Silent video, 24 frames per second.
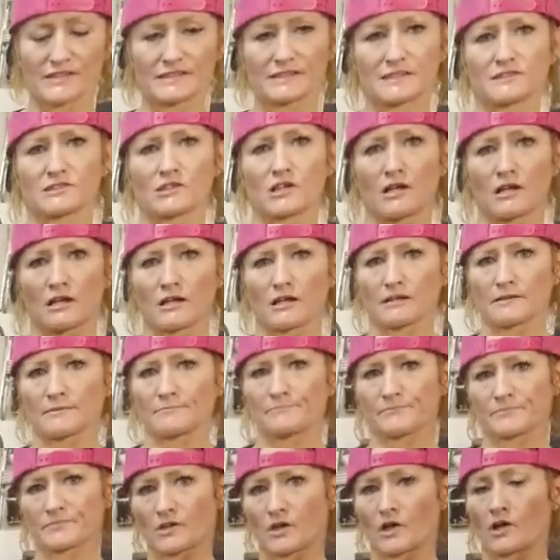This is our
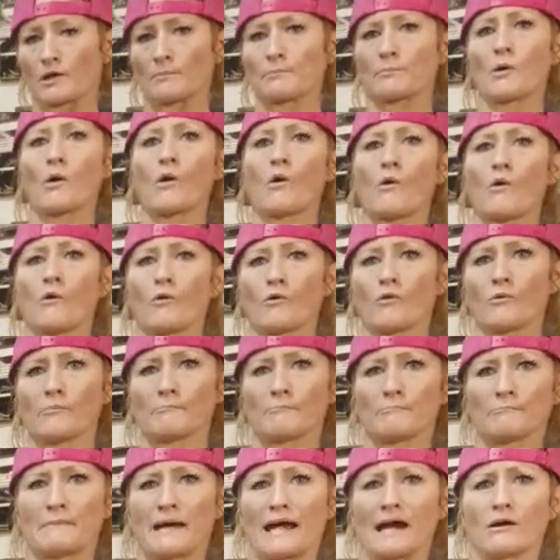our
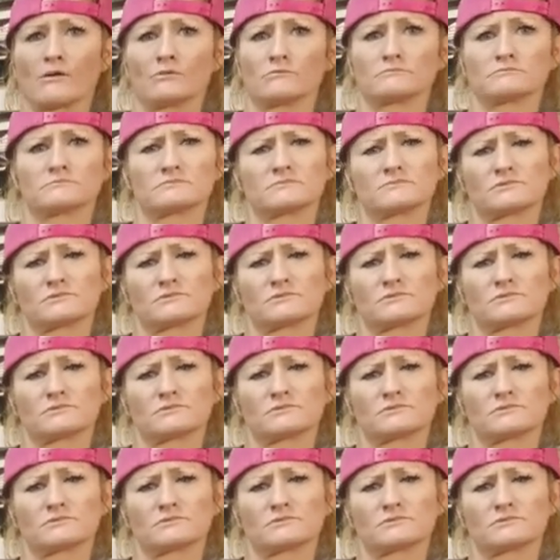pole mount